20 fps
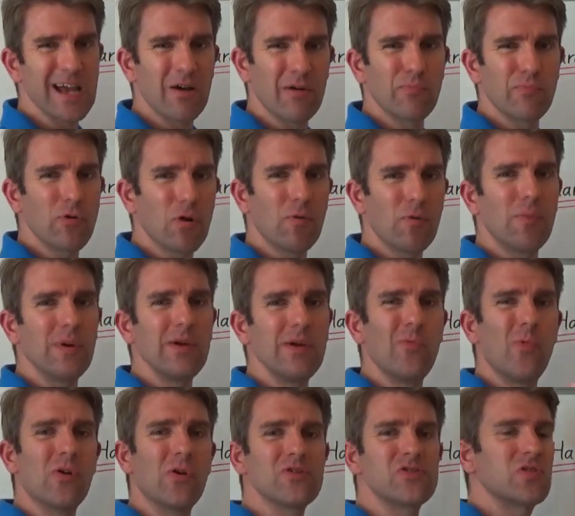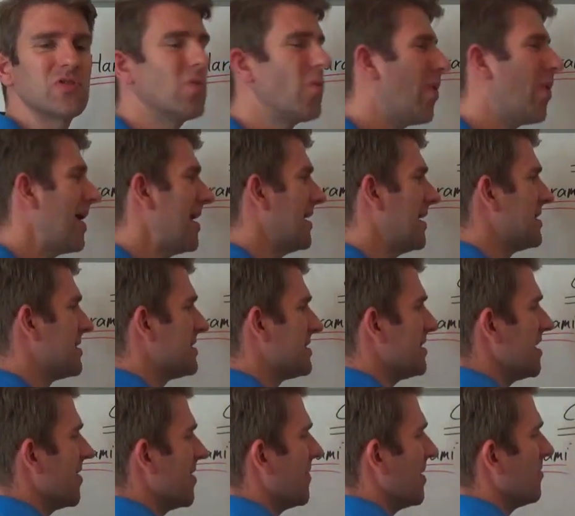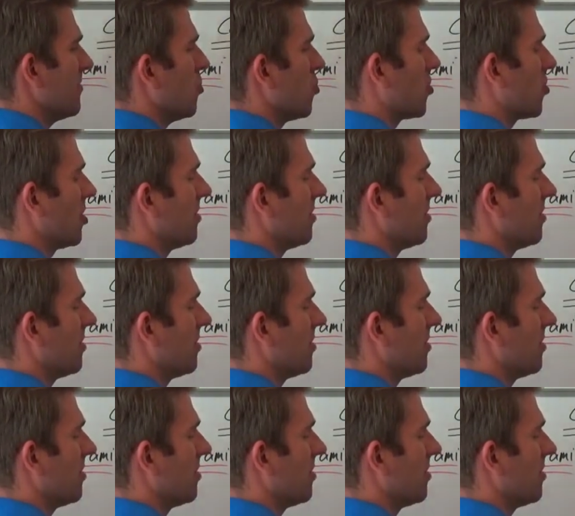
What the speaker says: I would probably want to wait and see a bit more